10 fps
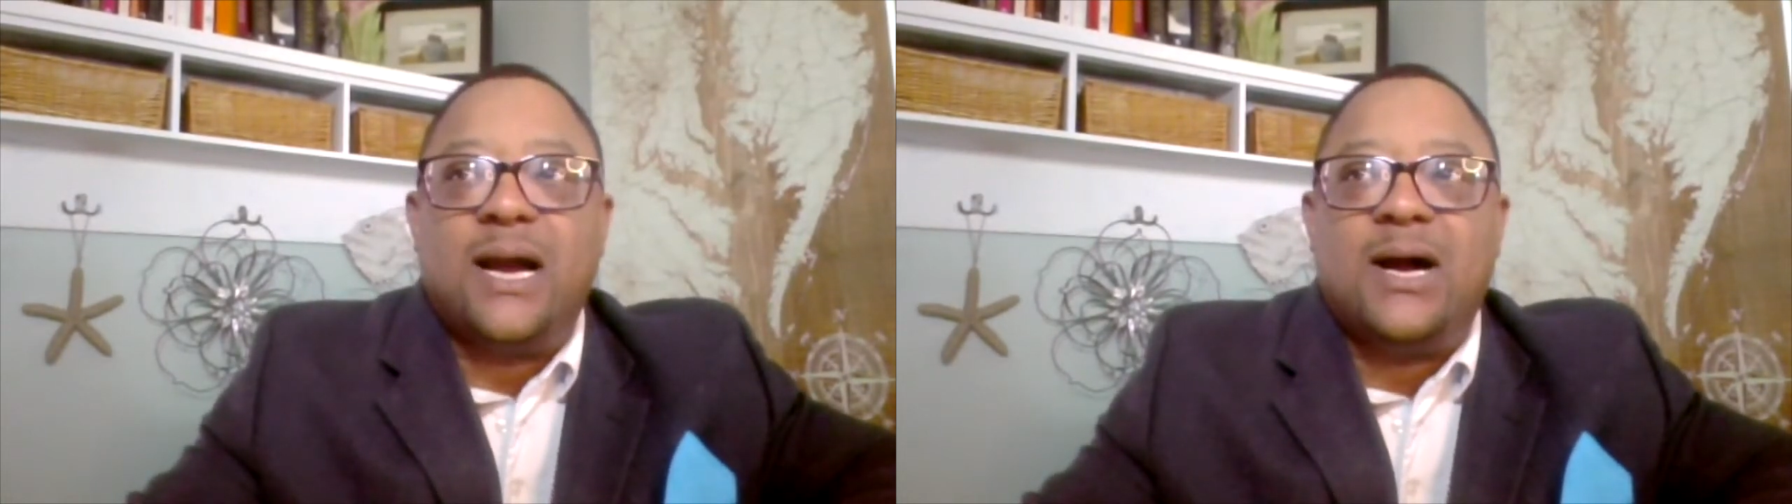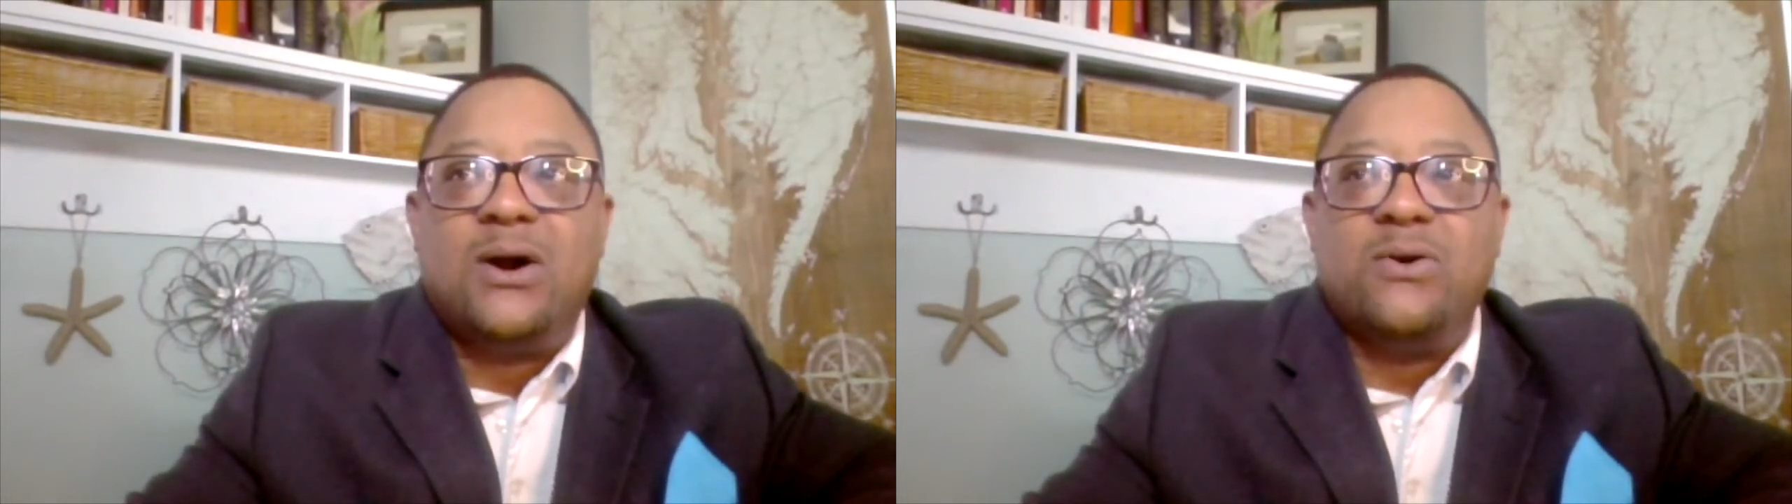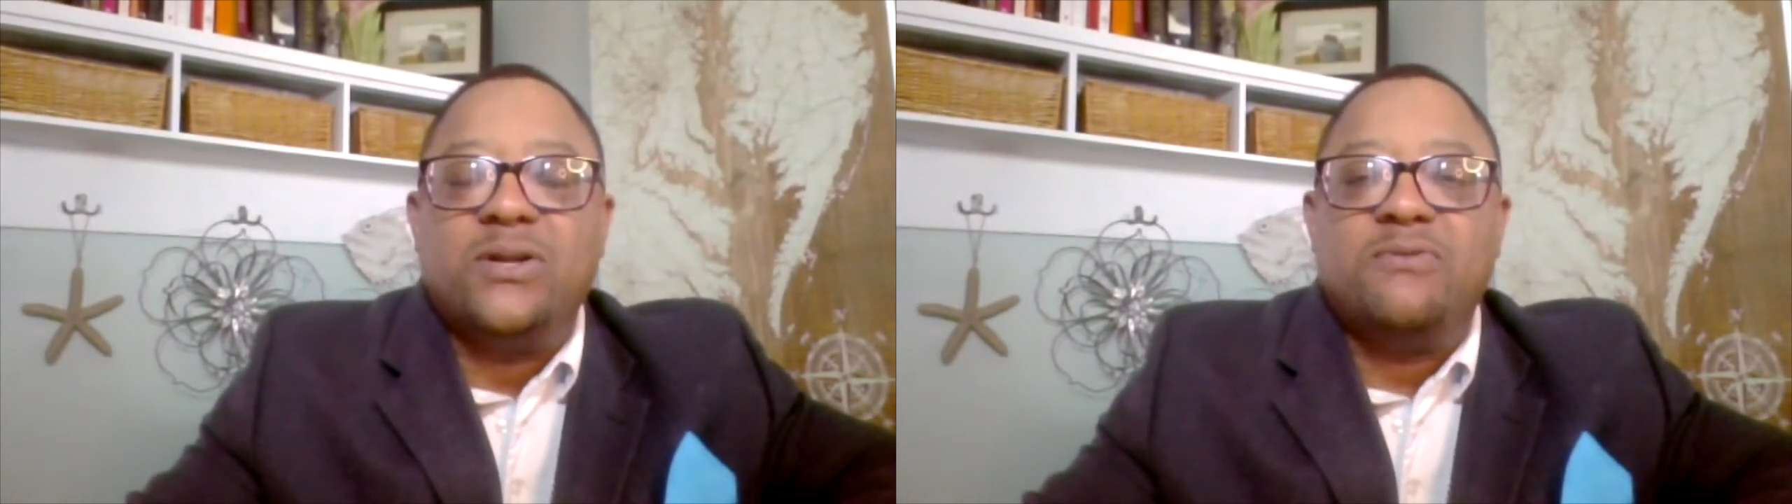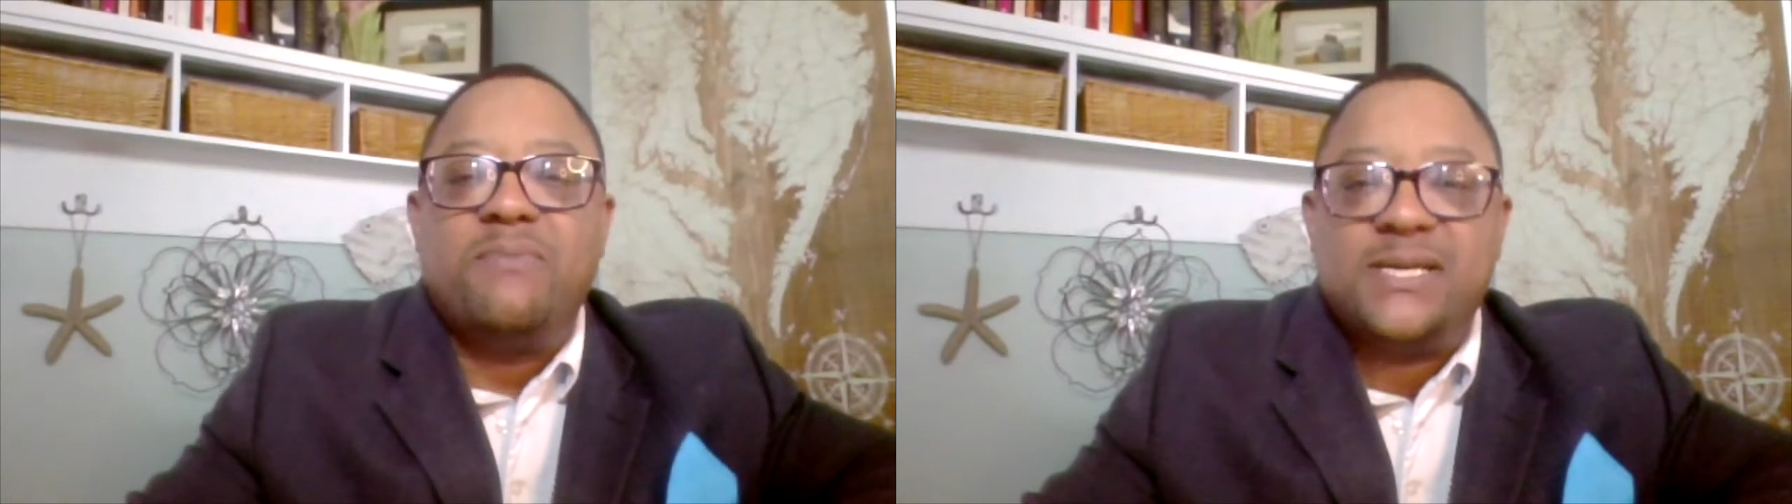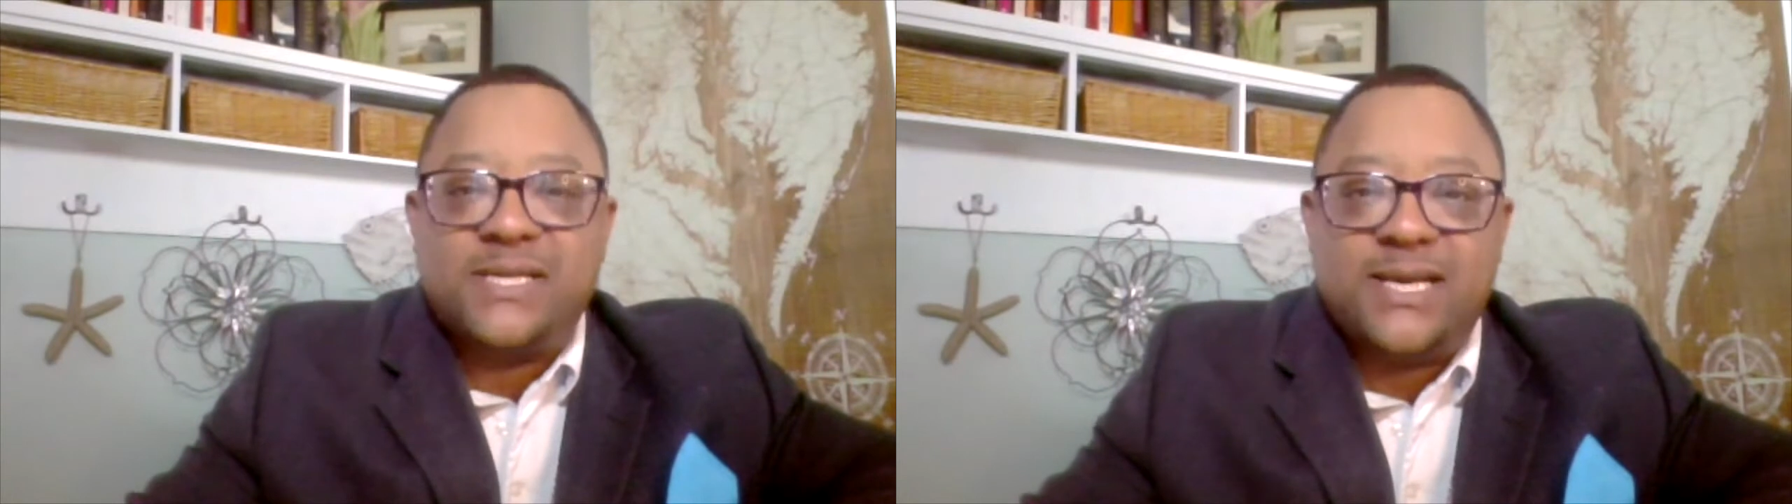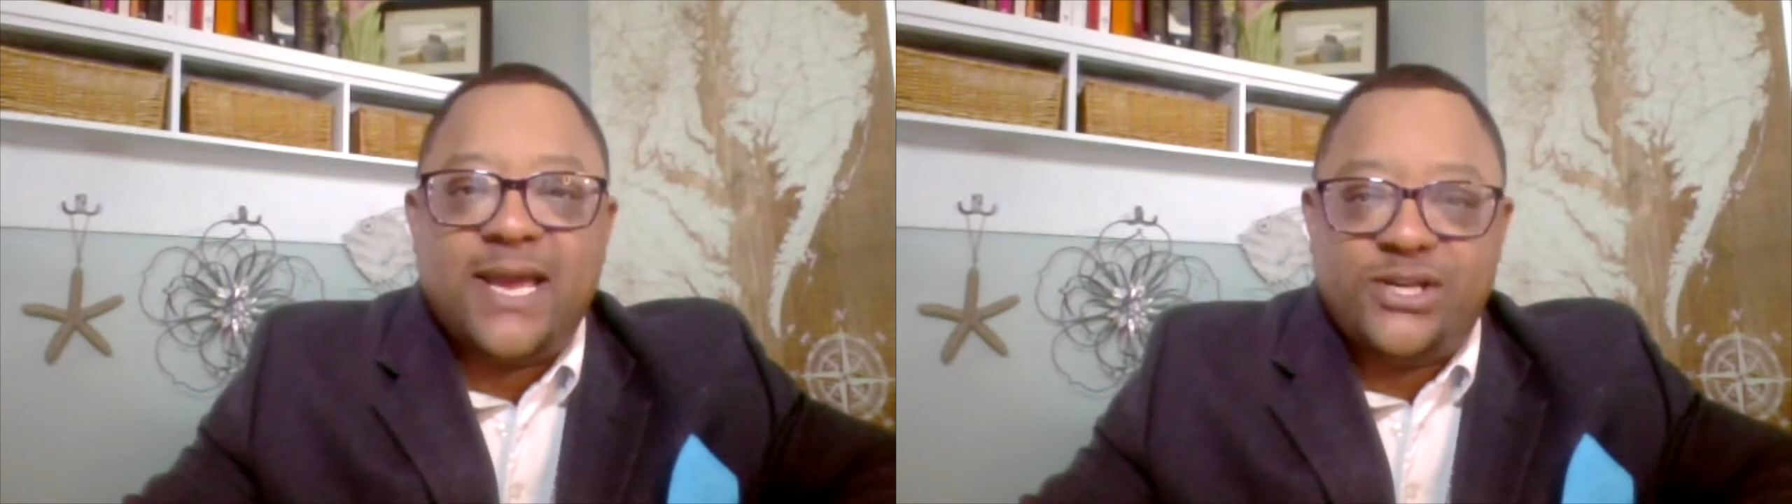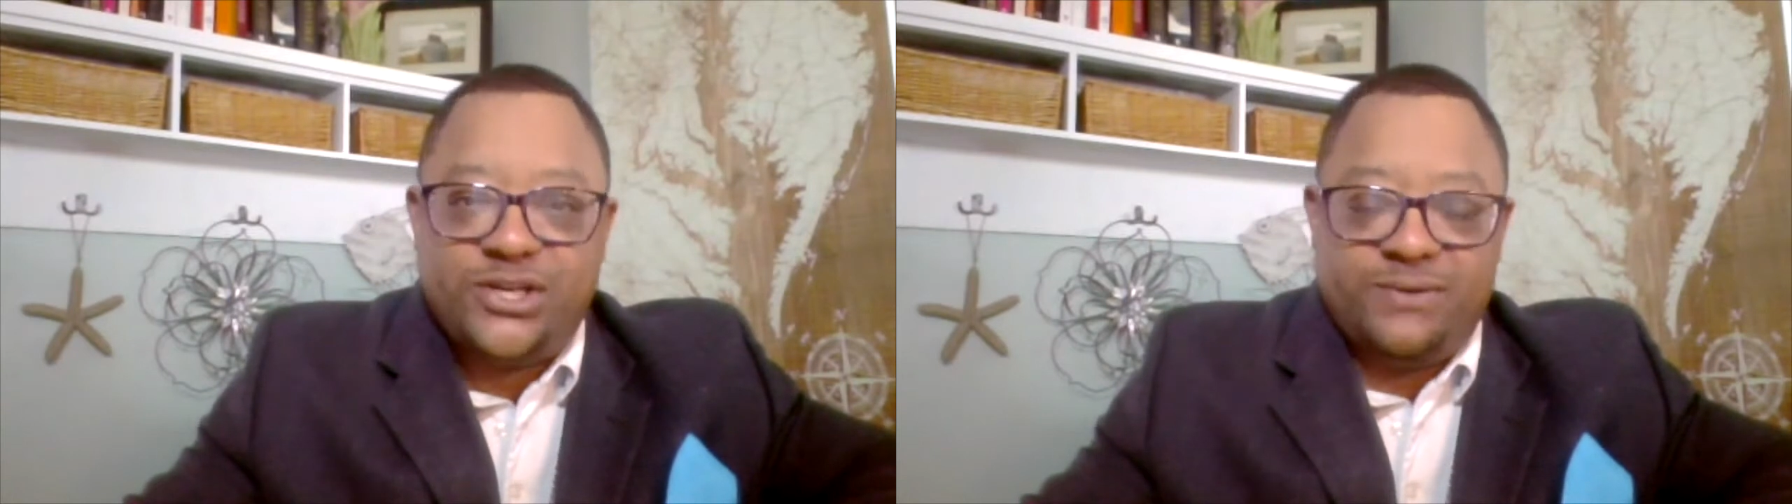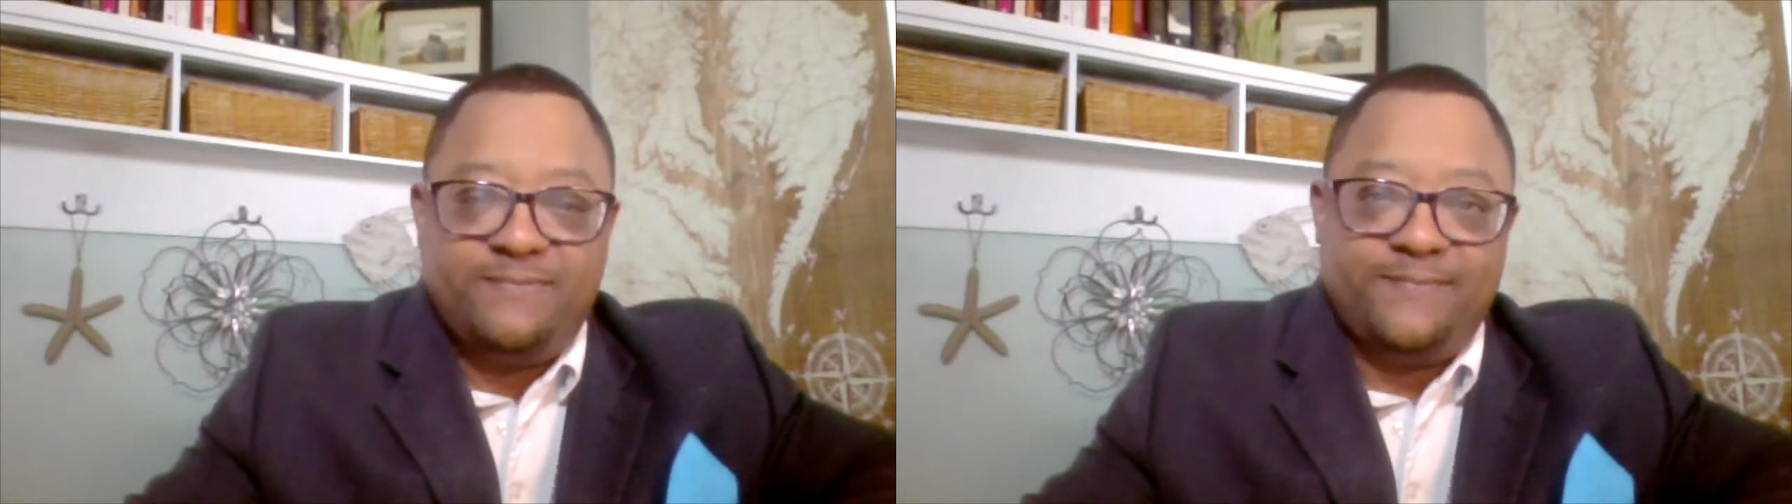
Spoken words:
domestication.